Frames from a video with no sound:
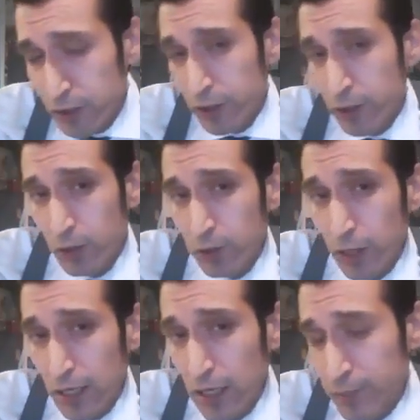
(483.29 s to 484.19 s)

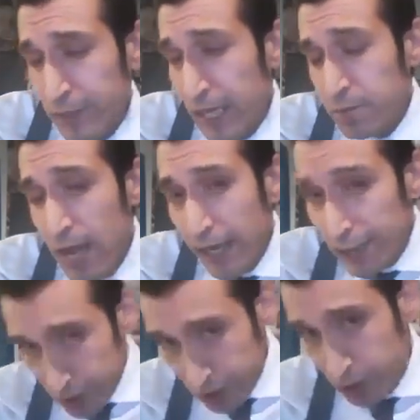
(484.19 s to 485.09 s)
They
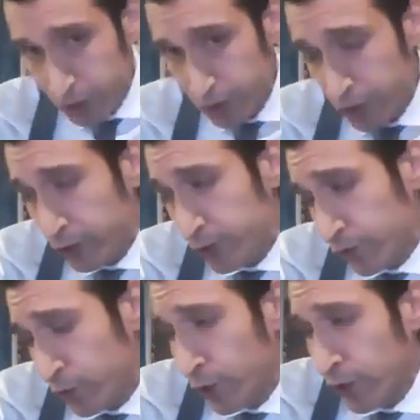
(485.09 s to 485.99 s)
made the Zoot suits
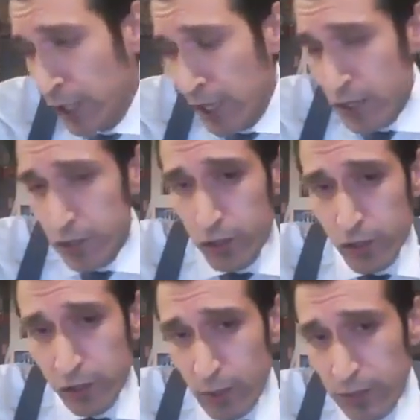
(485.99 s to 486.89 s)
for Zoot
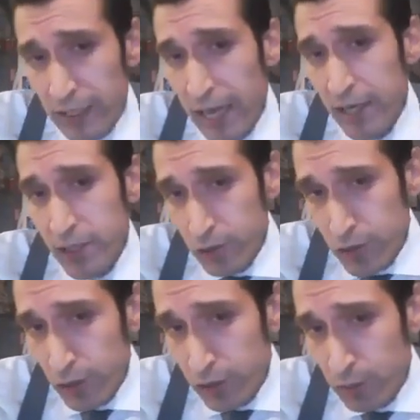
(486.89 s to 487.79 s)
Suit the Play, Zoot
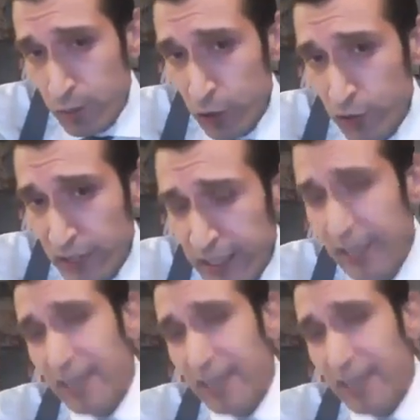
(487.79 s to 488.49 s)
Suit the Movie.